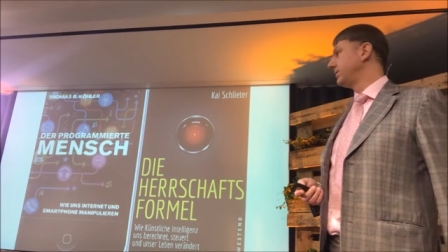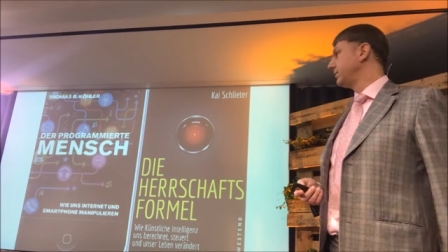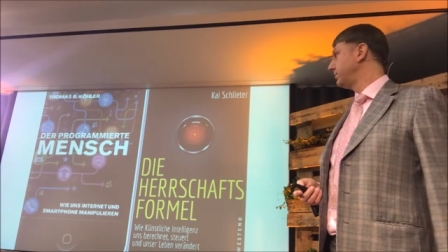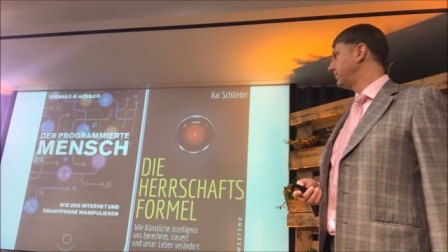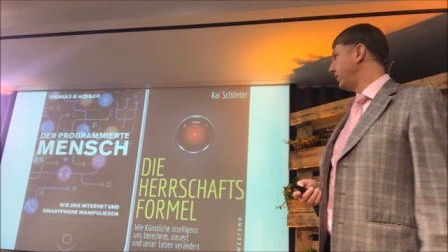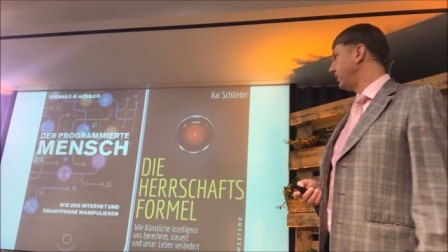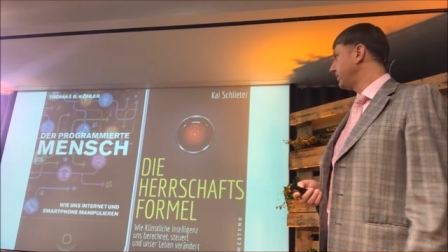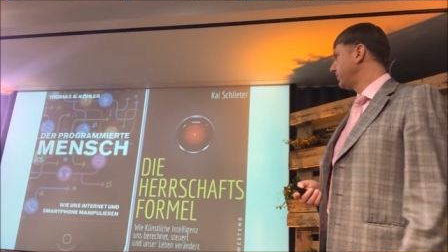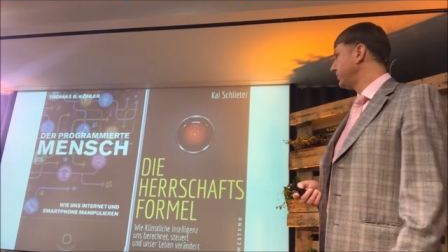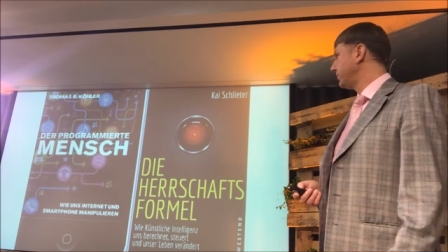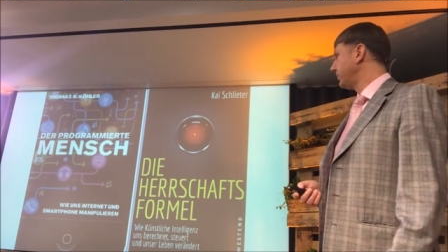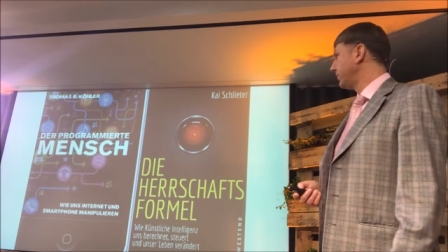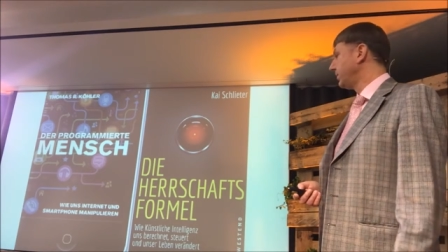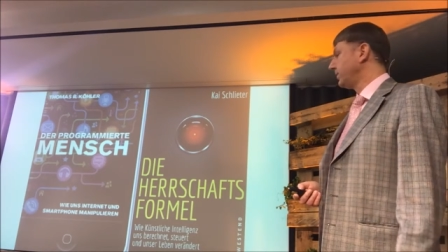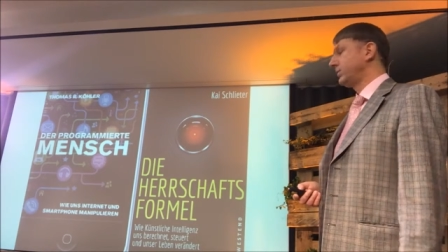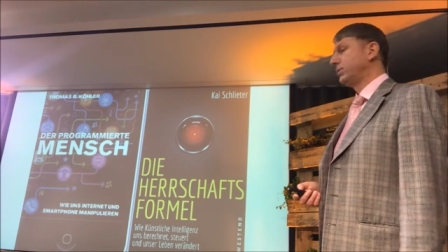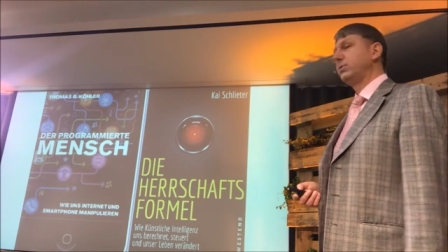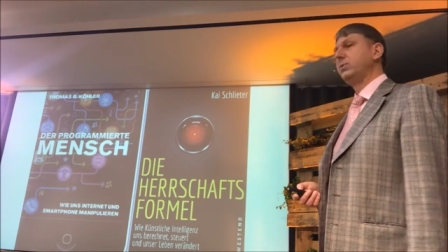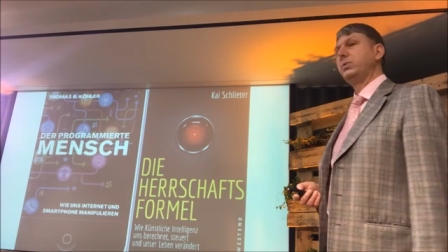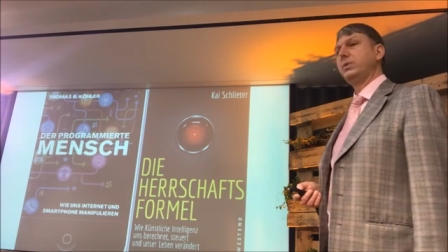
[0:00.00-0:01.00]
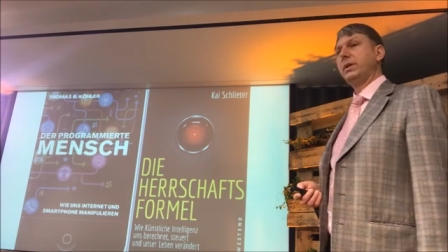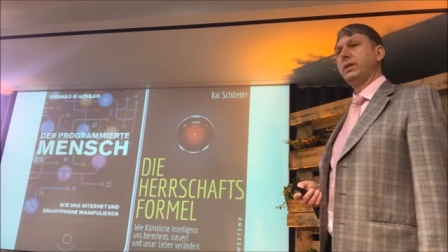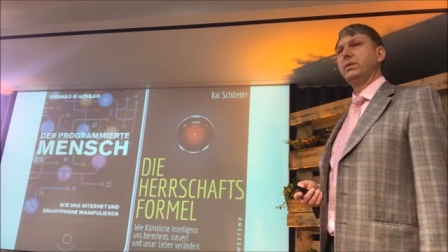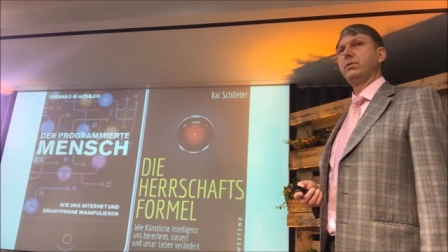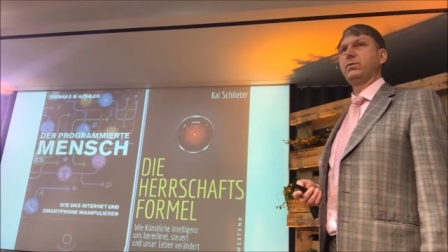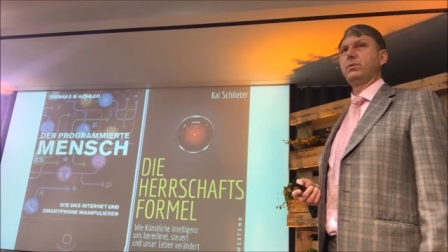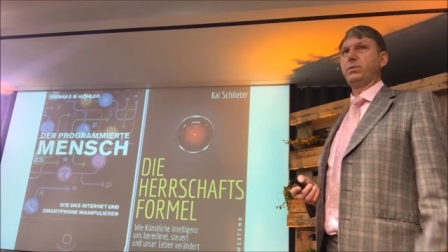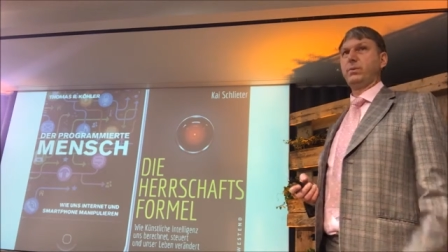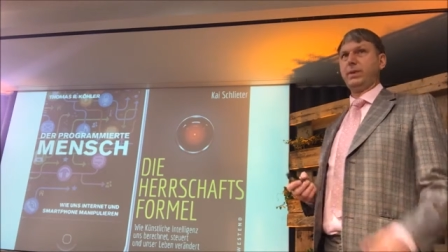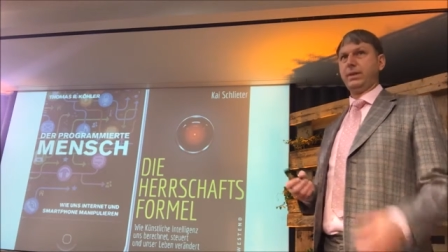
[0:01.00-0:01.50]
it's possible to
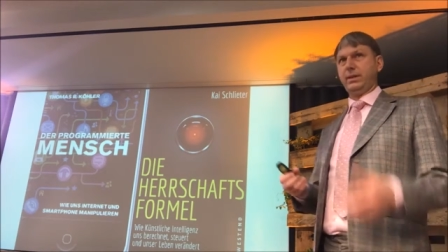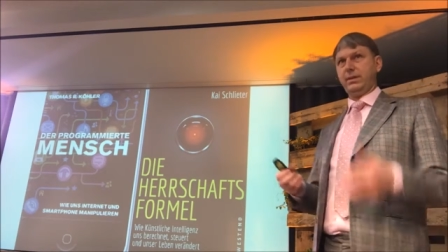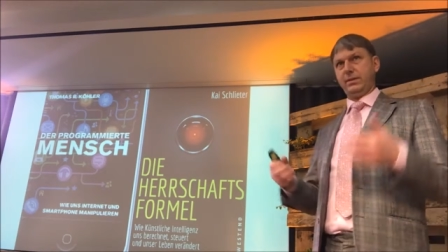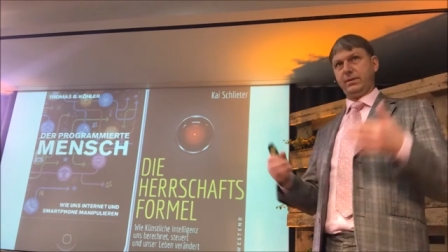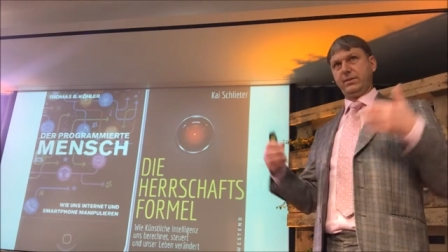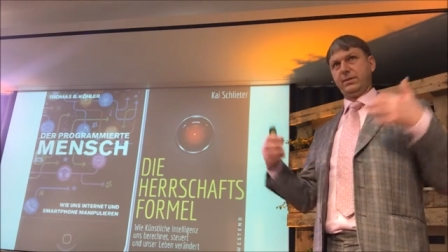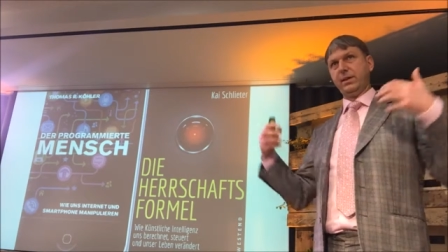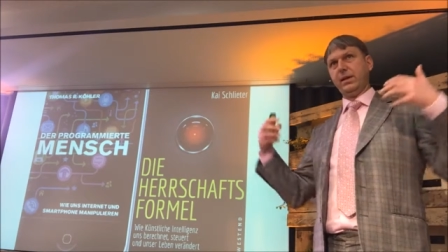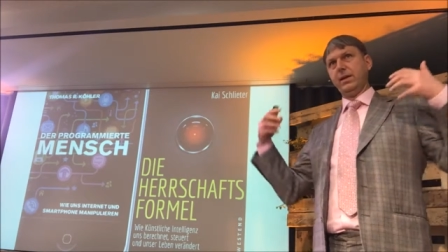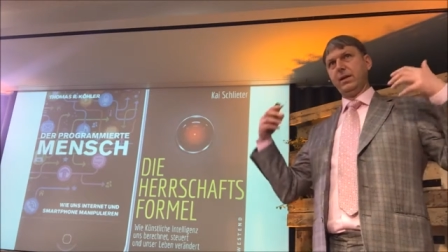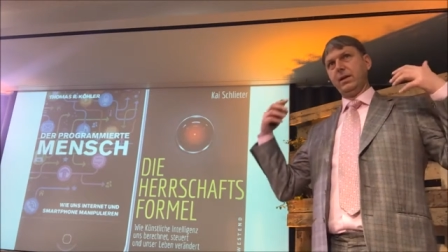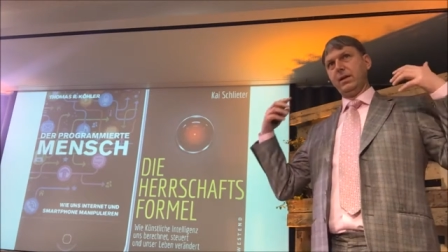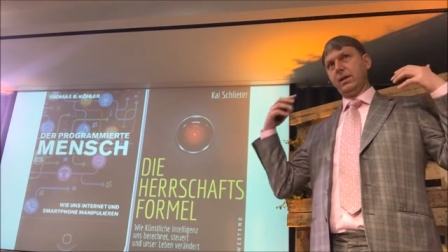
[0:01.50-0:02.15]
influence